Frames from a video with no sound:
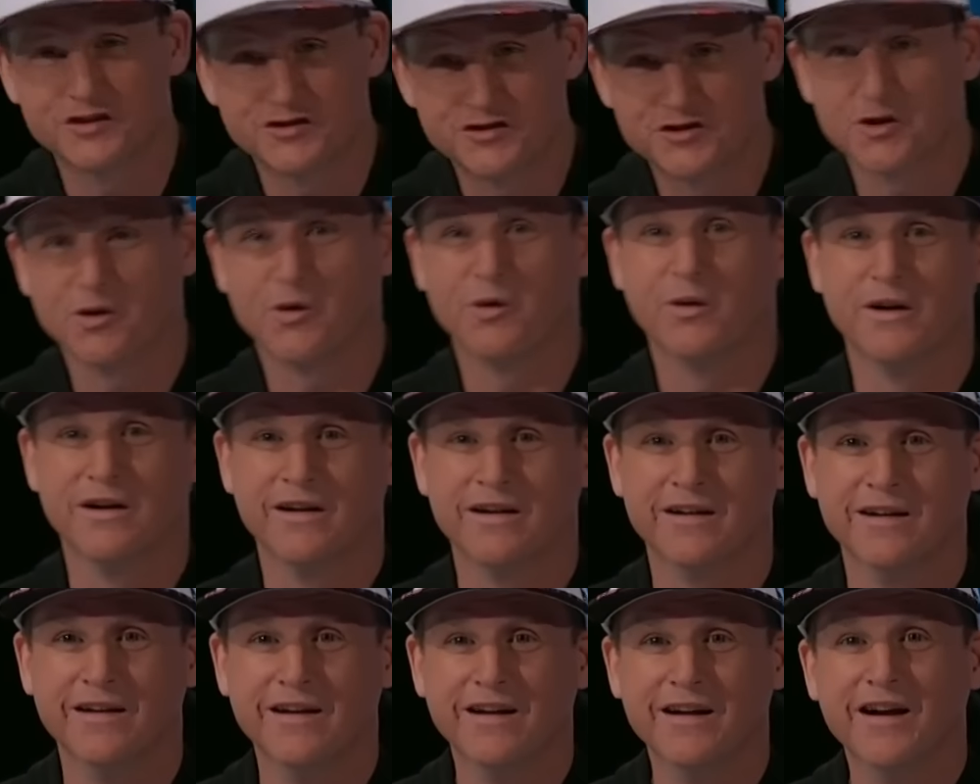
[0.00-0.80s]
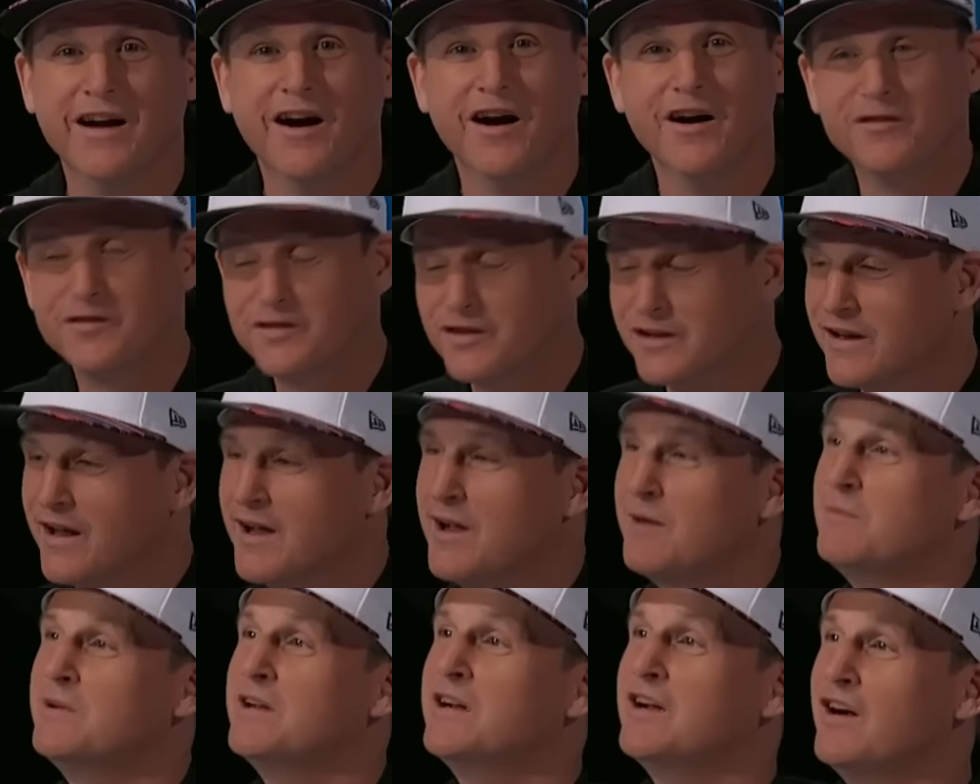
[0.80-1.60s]
joy of
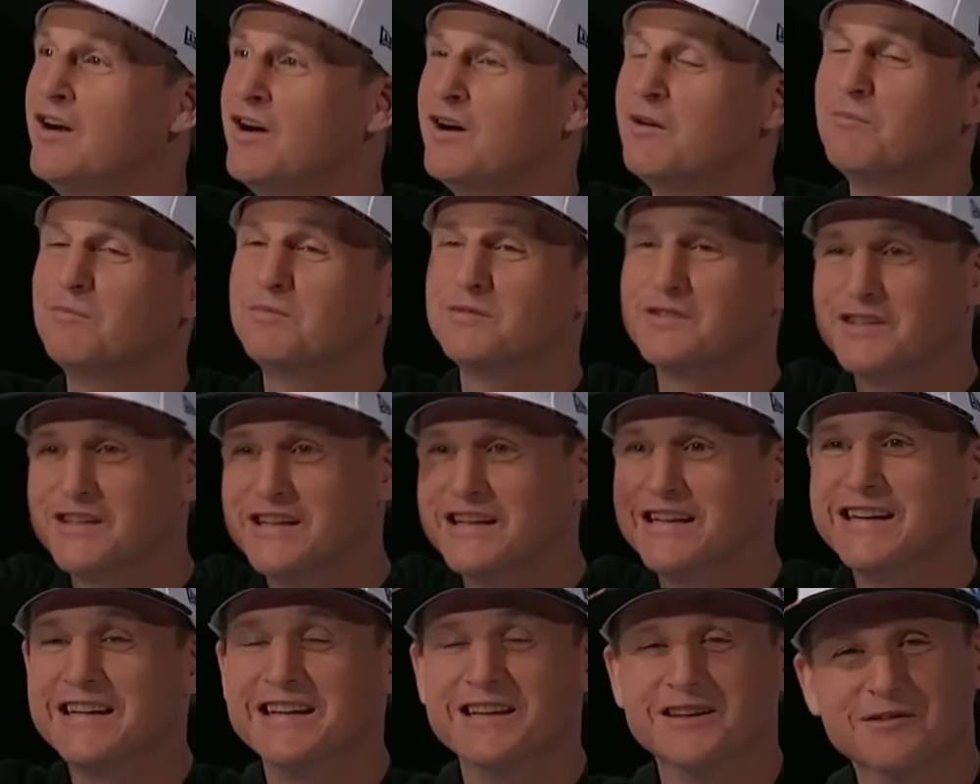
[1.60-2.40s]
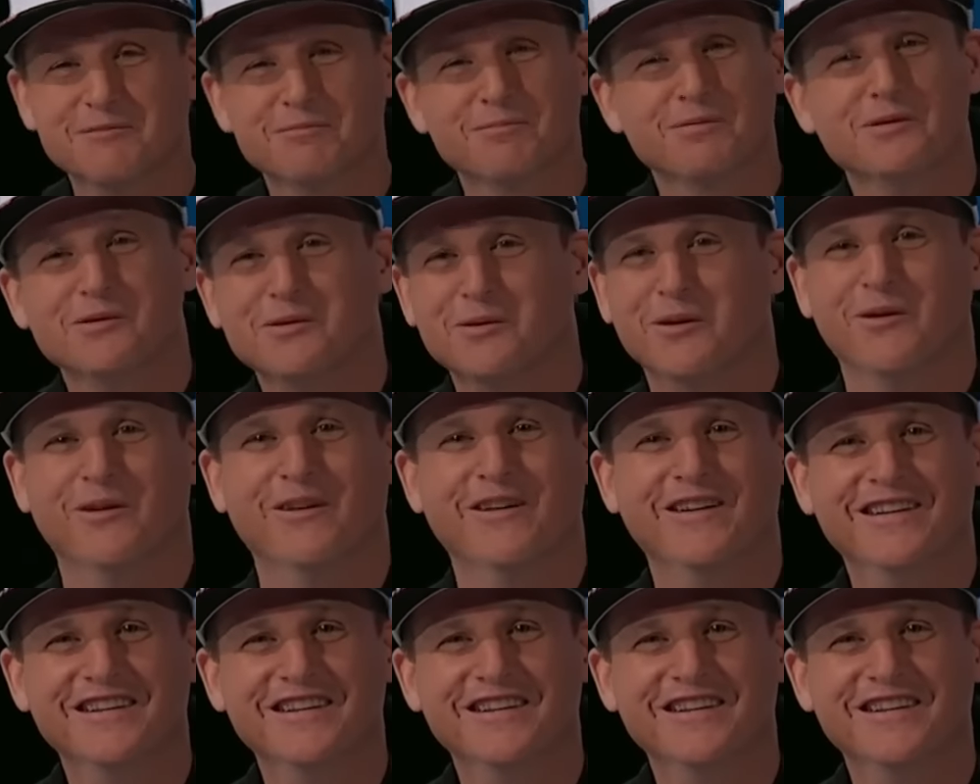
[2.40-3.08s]
climbing up to get in a pool.